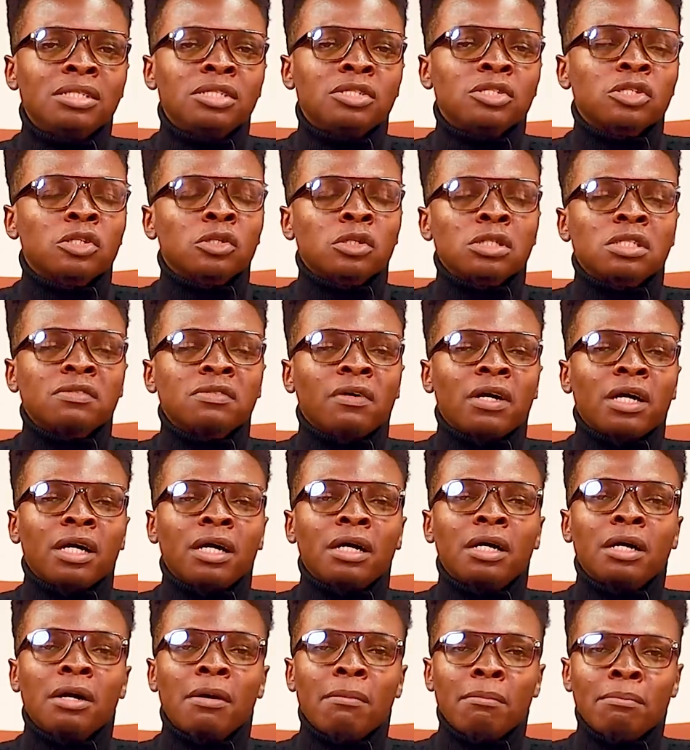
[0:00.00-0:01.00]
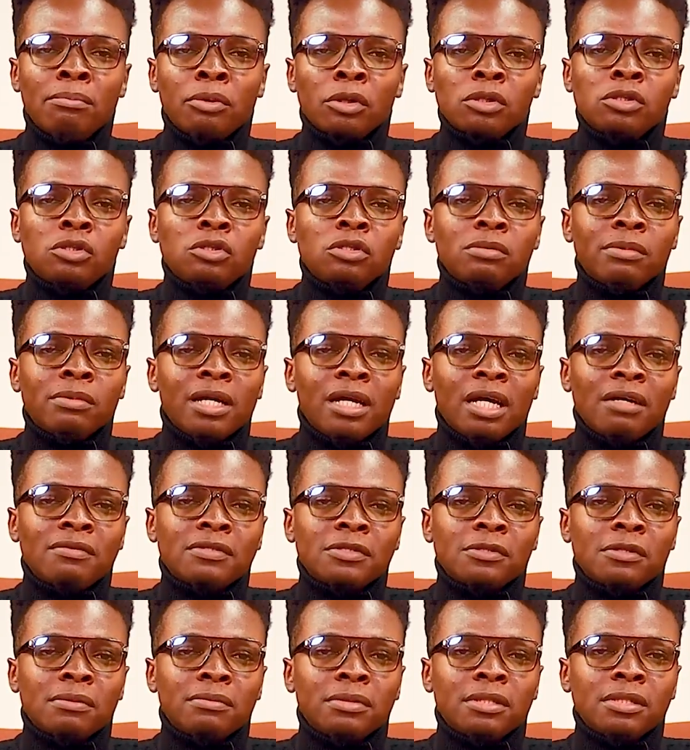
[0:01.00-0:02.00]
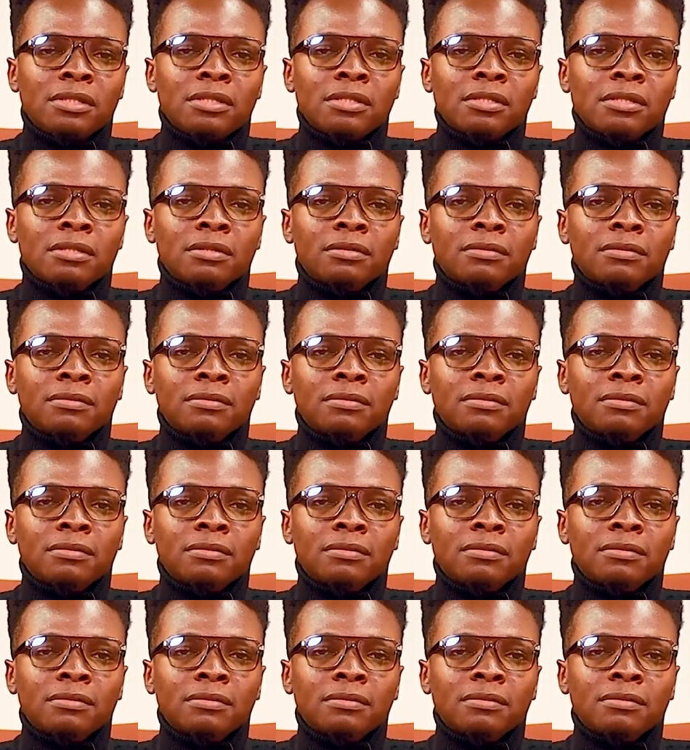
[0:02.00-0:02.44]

is Crossfire, brought to you by LiveScore Bet.